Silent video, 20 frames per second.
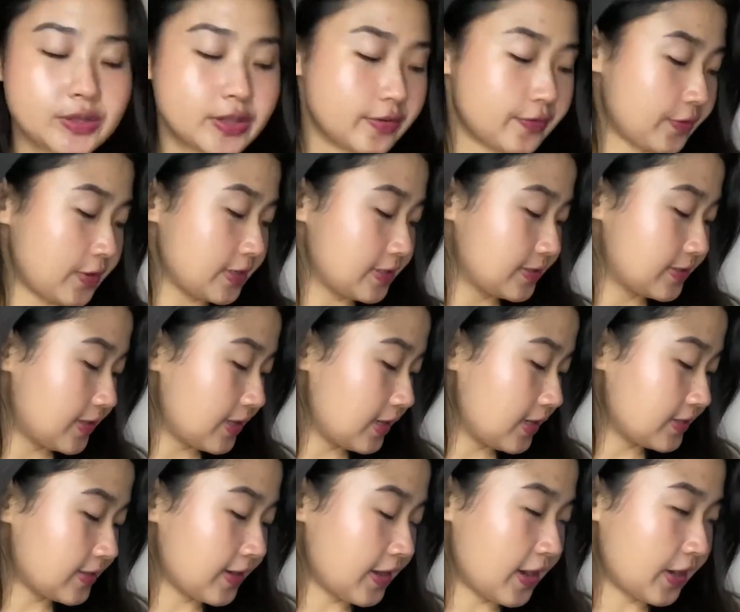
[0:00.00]
first thing
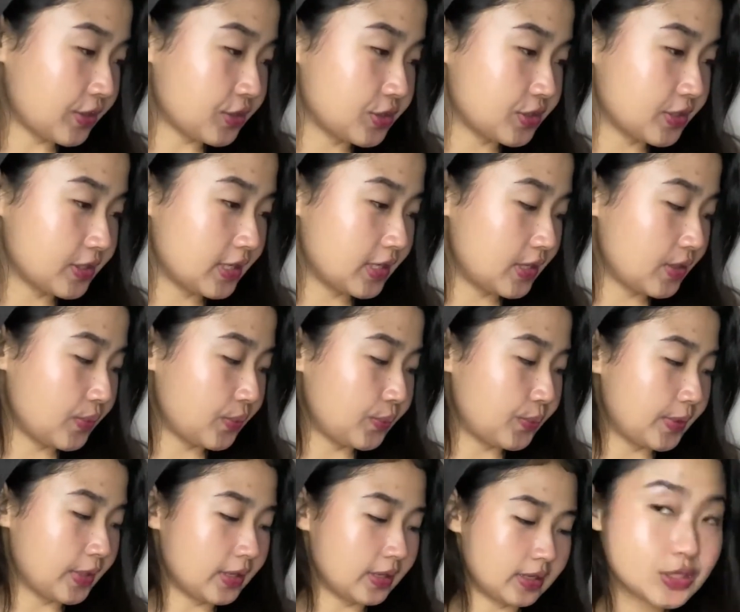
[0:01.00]
is I actually
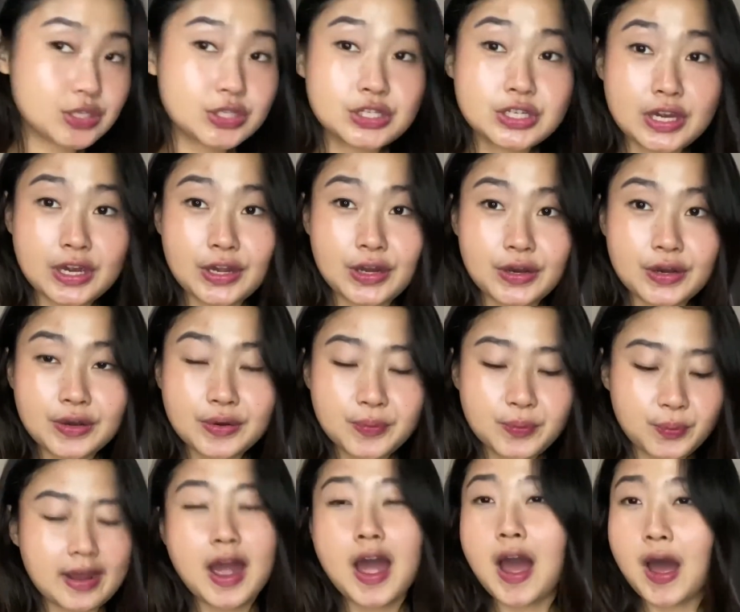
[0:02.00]
will share
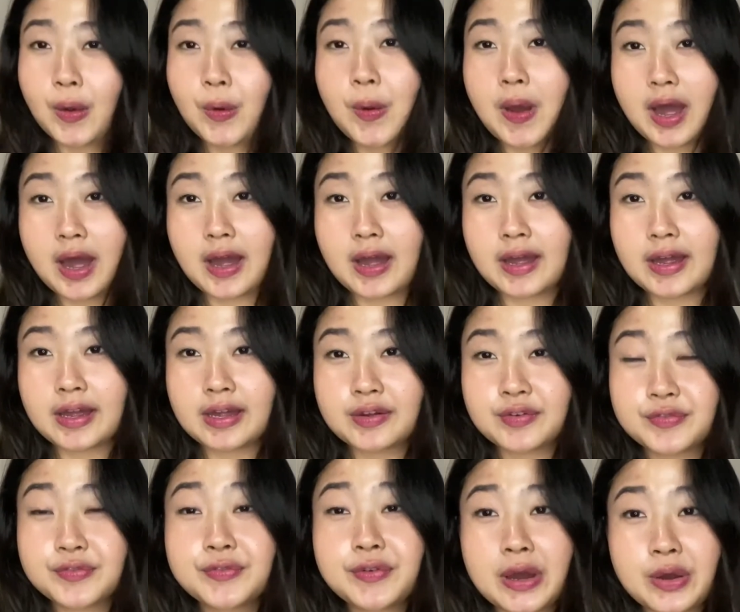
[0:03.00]
how I
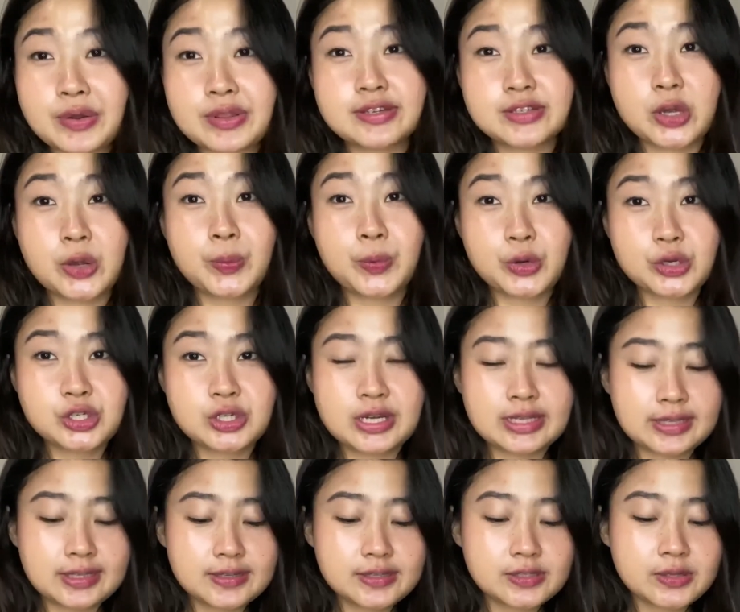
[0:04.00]
found this
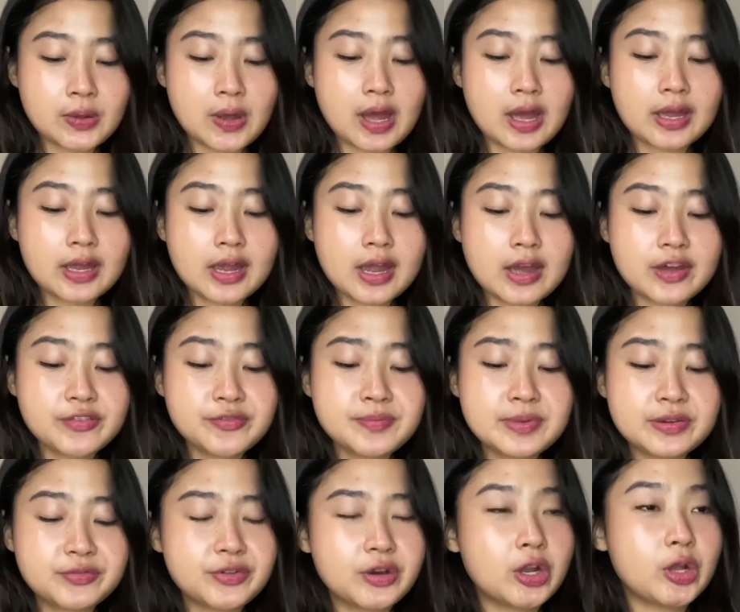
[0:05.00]
opportunity. So I have
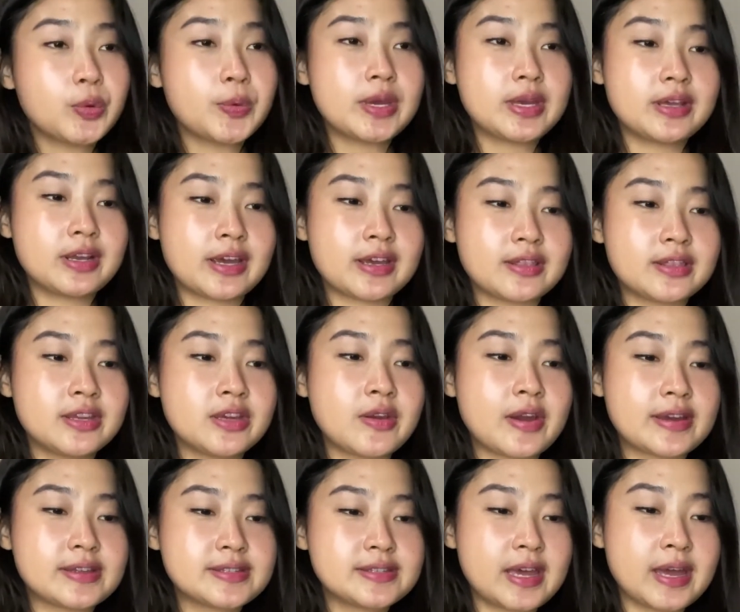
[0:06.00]
been following like the
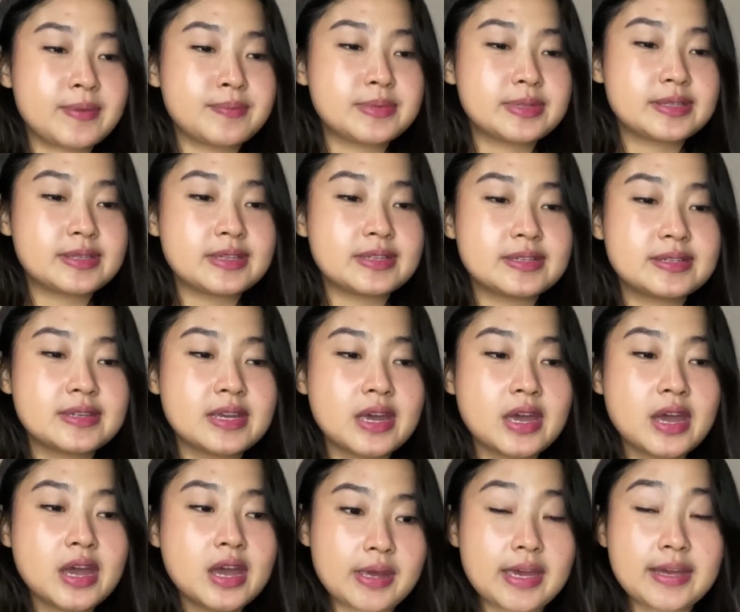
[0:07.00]
US Embassy's
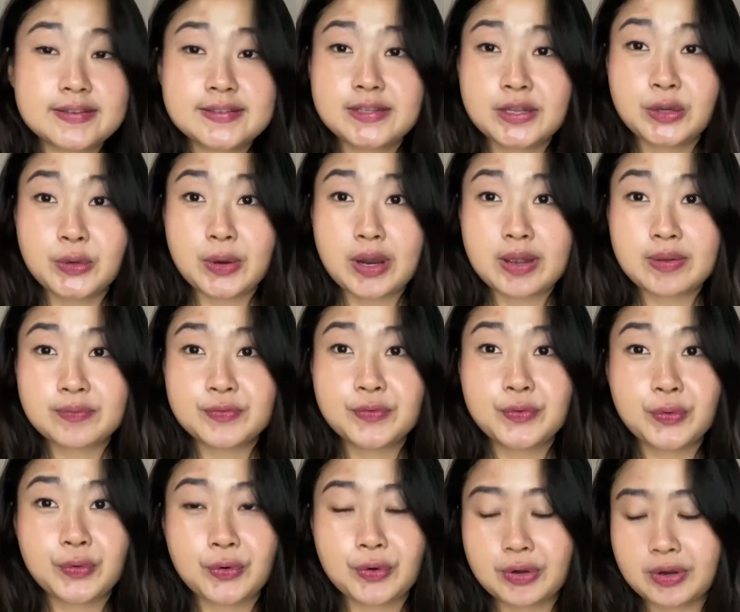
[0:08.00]
Instagram
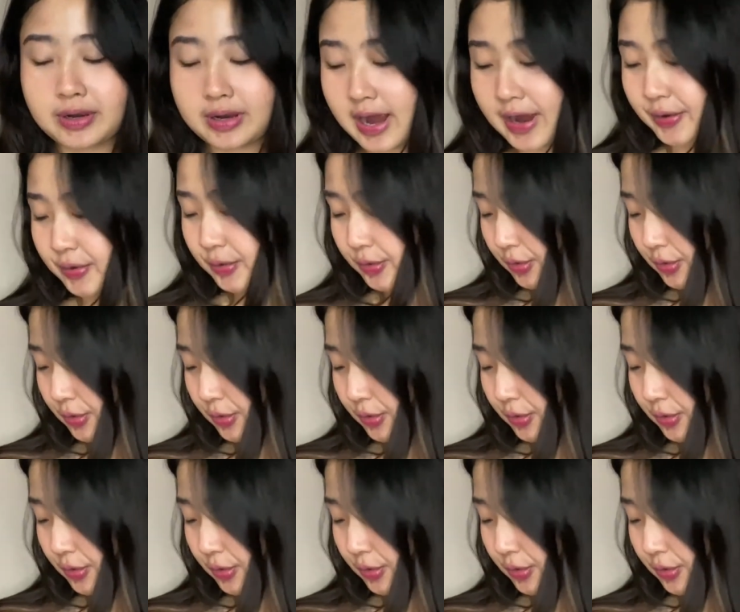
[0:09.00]
for, I don't know,